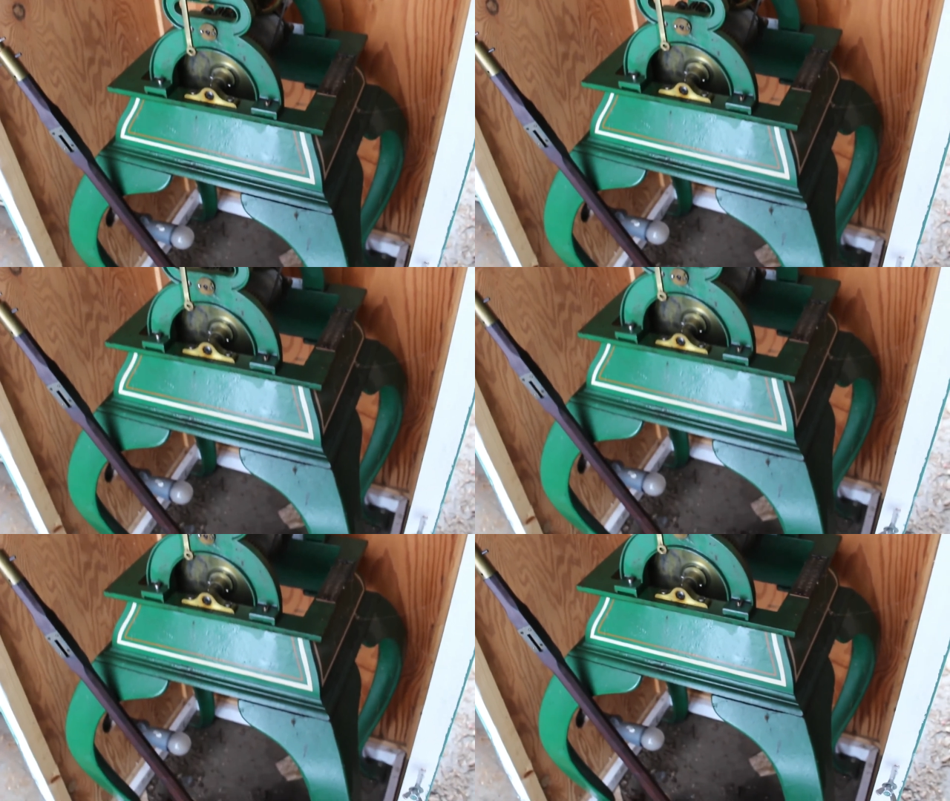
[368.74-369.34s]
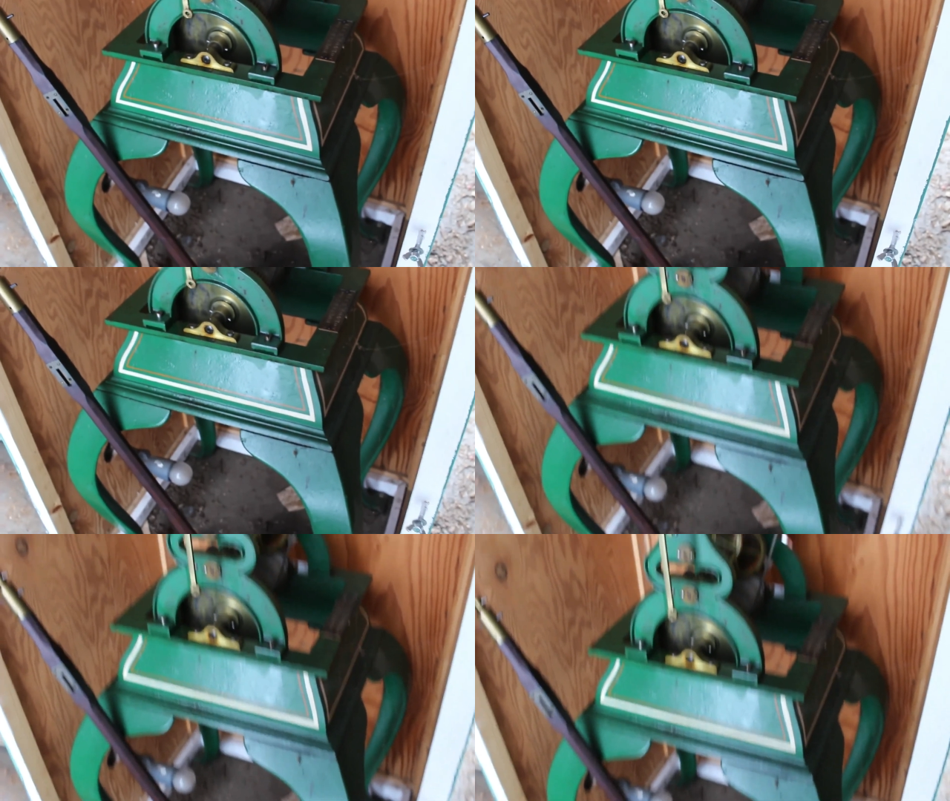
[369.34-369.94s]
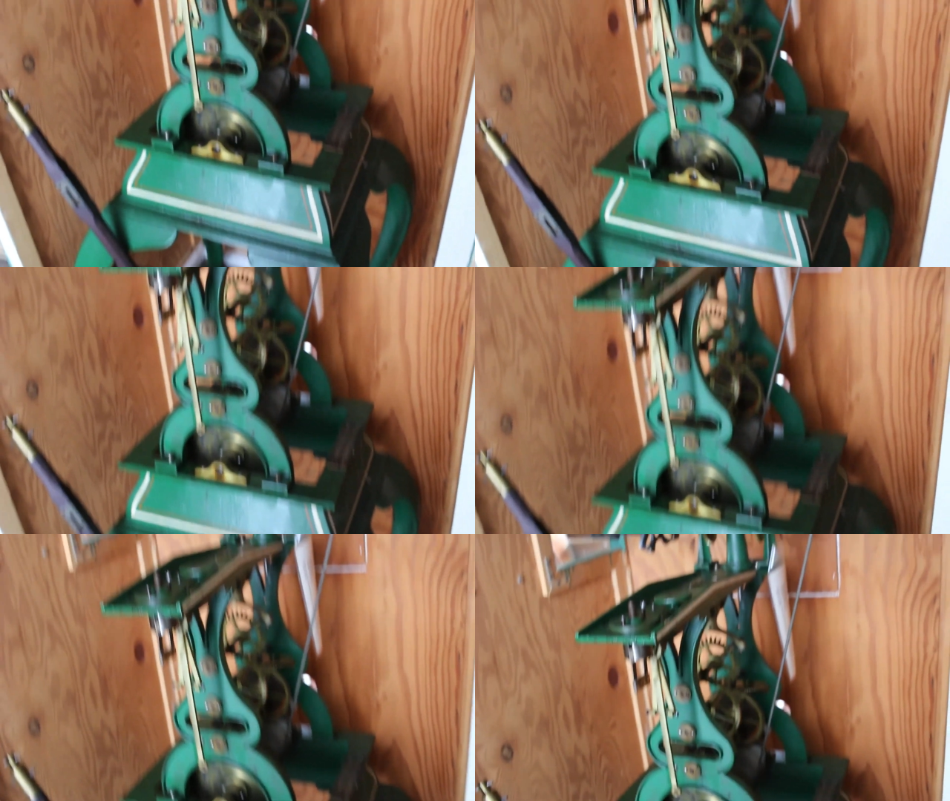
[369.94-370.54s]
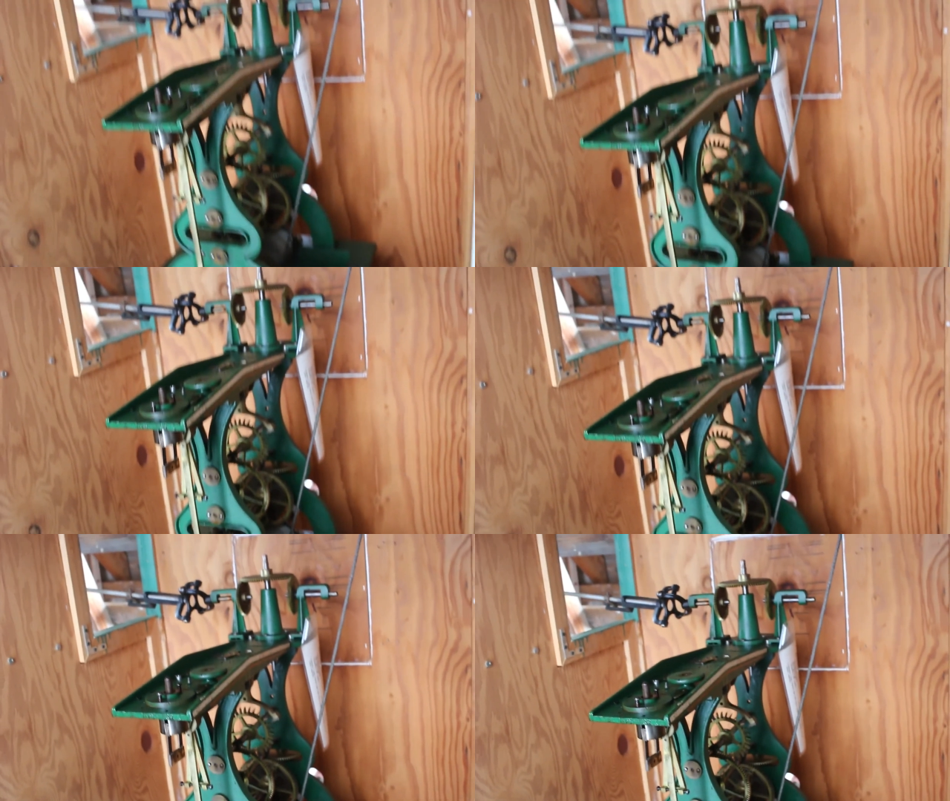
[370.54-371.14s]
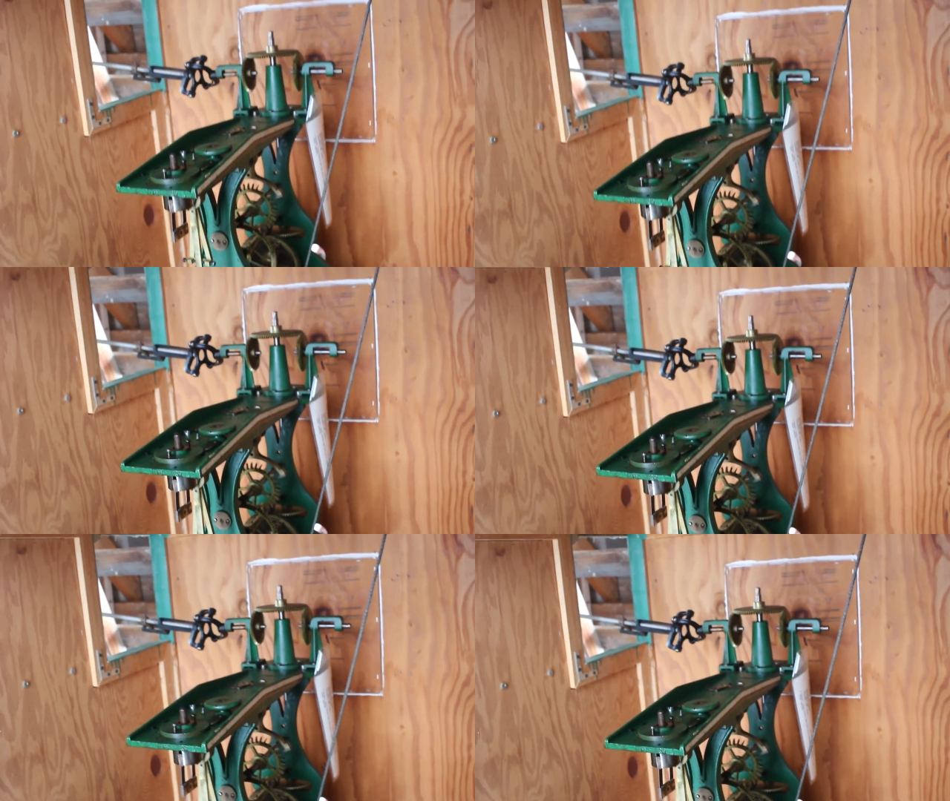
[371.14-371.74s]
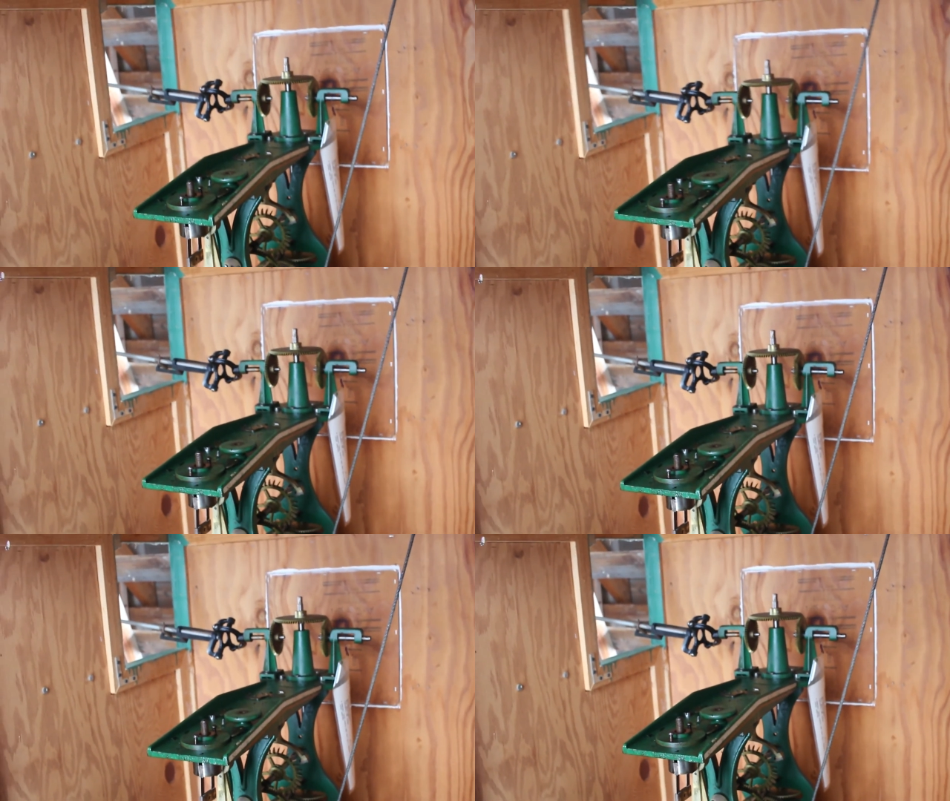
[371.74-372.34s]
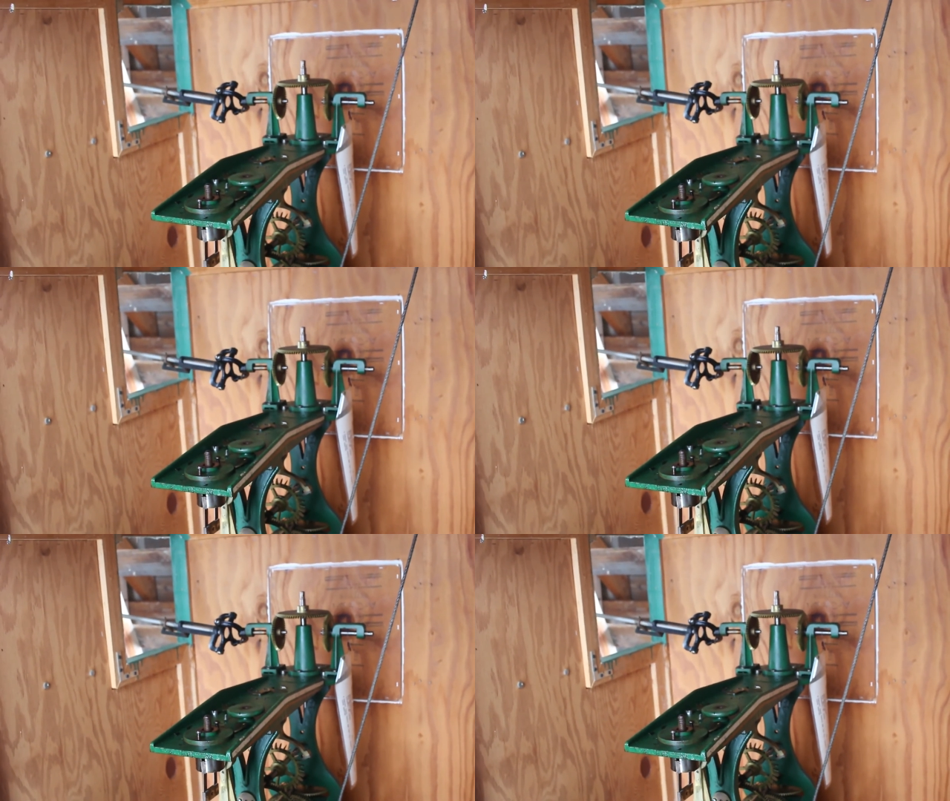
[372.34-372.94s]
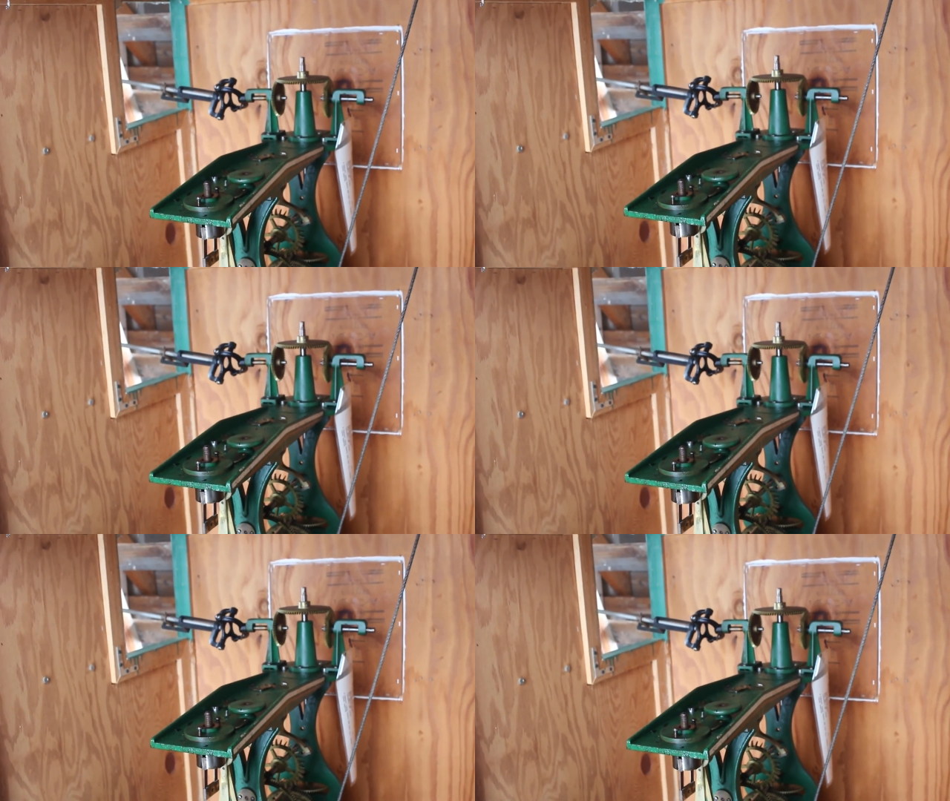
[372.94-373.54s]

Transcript: [unreadable: no face in view]